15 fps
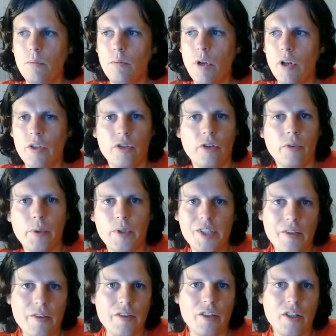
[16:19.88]
run a software
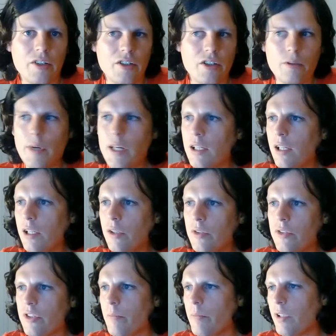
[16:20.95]
synthesizer directly on
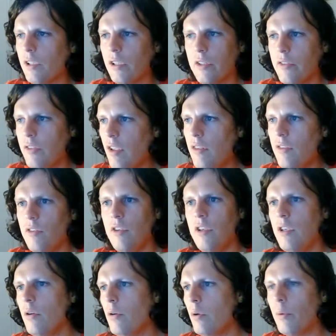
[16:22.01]
something like a
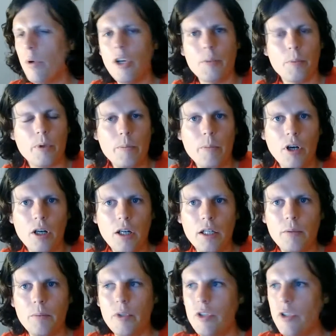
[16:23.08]
Teensy or a Raspberry Pi,
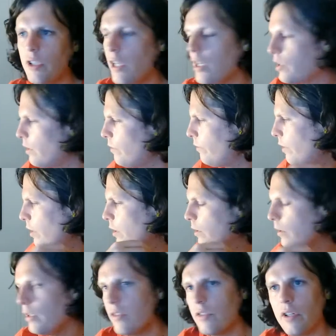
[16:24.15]
which you can actually fit
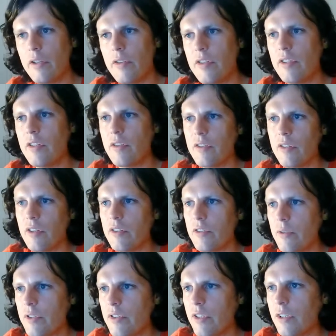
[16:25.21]
inside the
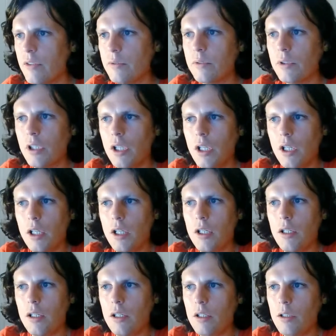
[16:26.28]
synthesizer itself.
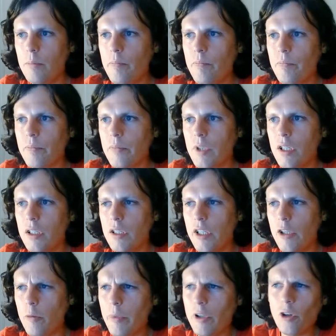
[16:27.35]
Um,
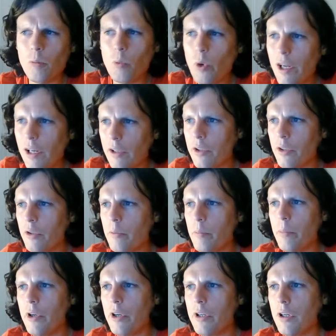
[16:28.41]
it would be a lot more elegant,
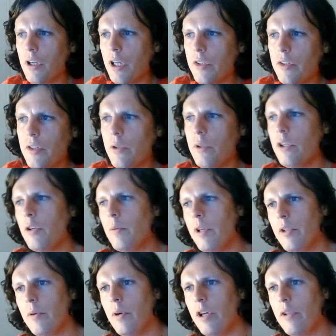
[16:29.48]
but don't know
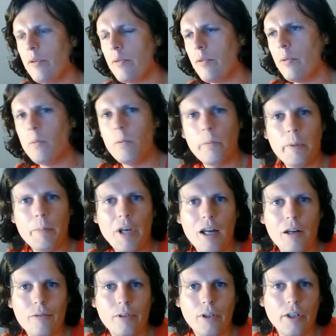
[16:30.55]
whether either of them would be
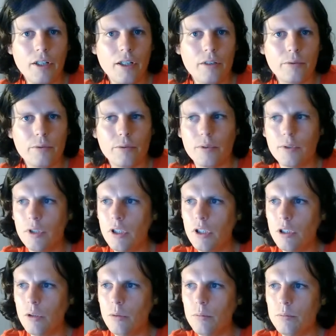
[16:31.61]
powerful enough.
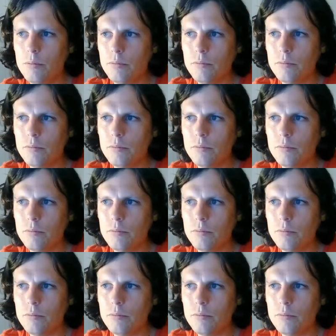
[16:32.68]
Um,